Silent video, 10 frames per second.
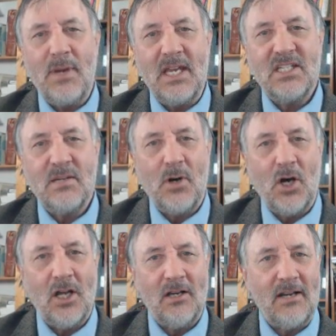based
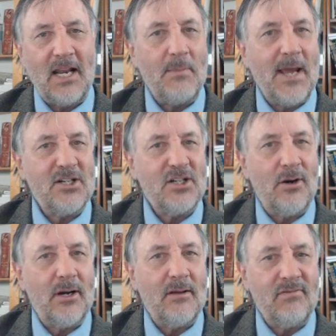upon an
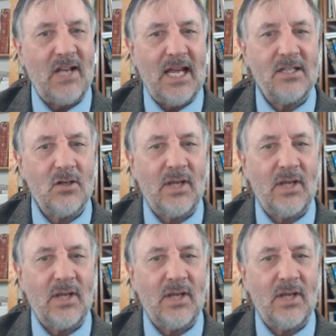imaginary flight.